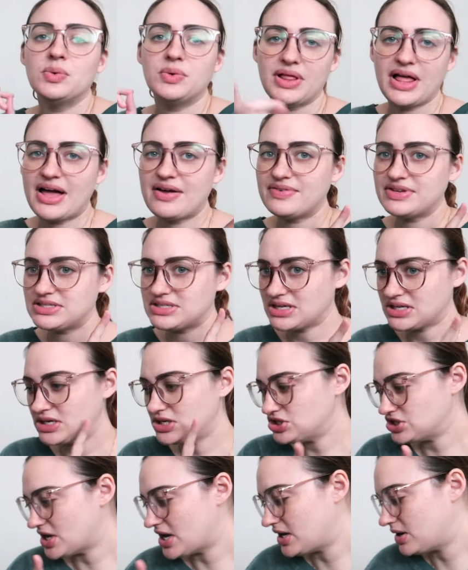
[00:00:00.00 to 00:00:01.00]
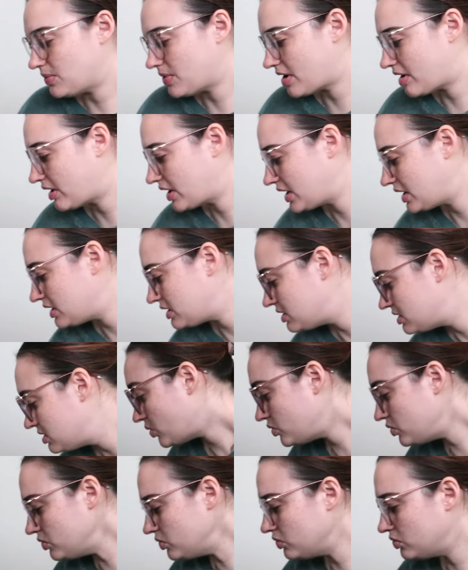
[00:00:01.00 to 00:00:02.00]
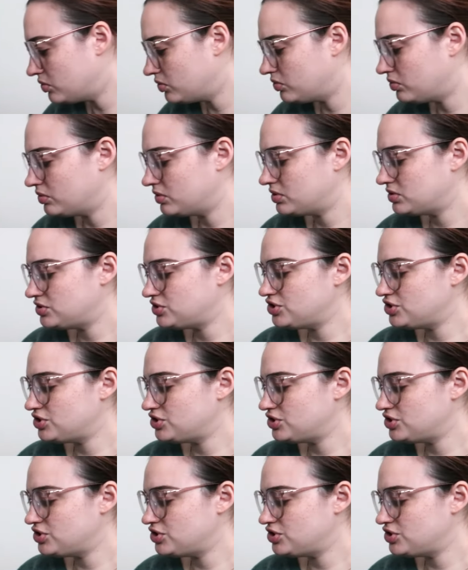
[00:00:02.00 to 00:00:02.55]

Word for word: we'll have it done in January. Ooh,